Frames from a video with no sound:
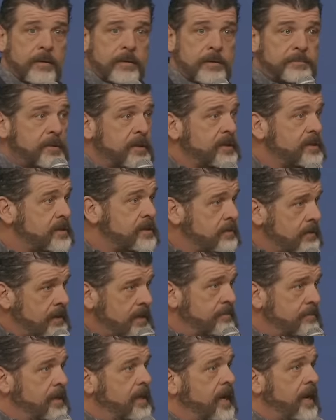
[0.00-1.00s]
Please don't
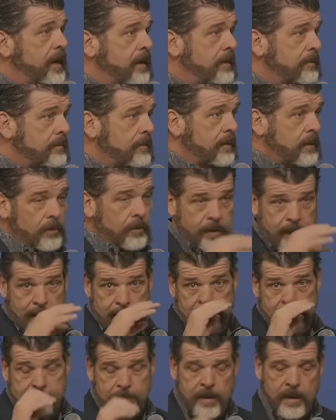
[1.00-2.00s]
leave me out.
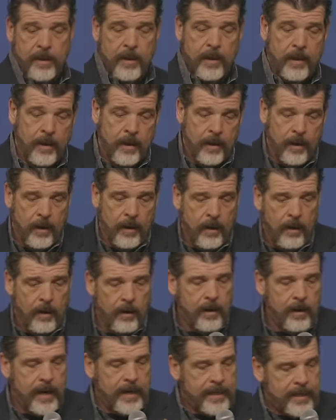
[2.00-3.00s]
Okay. All
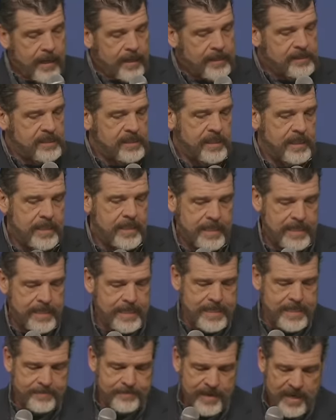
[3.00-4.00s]
right, guys,
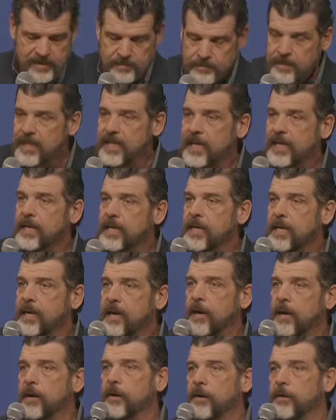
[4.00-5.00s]
um, at the beginning
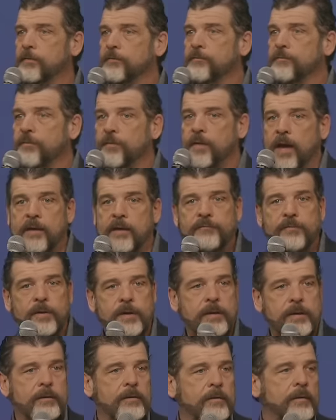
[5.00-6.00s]
of every
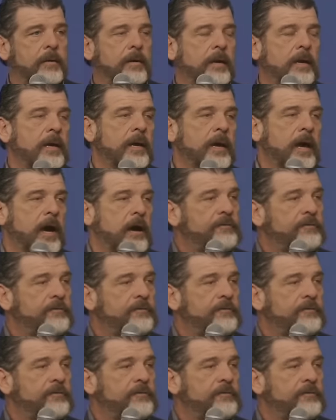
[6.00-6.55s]
year, I